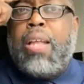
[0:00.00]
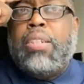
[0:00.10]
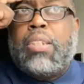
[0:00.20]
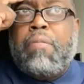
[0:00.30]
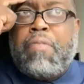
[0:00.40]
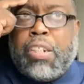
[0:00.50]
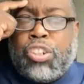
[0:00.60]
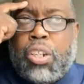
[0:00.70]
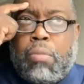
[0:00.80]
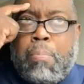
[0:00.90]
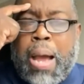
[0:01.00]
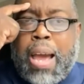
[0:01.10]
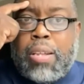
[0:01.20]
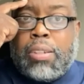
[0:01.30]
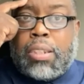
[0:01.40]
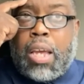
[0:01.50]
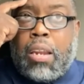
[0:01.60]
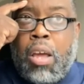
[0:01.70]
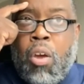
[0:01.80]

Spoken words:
insufficient mindset,